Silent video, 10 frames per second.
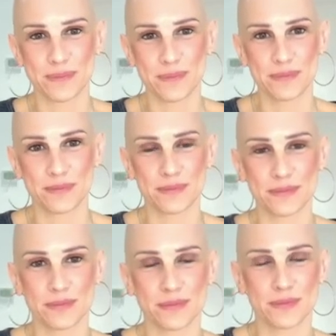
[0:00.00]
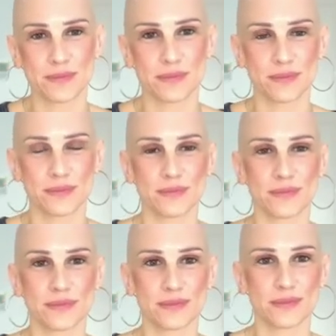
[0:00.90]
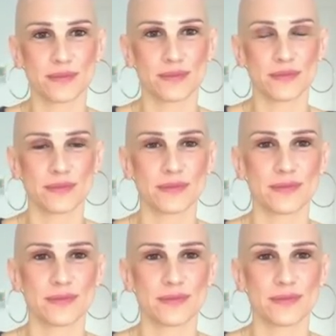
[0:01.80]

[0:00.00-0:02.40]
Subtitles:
[no speech]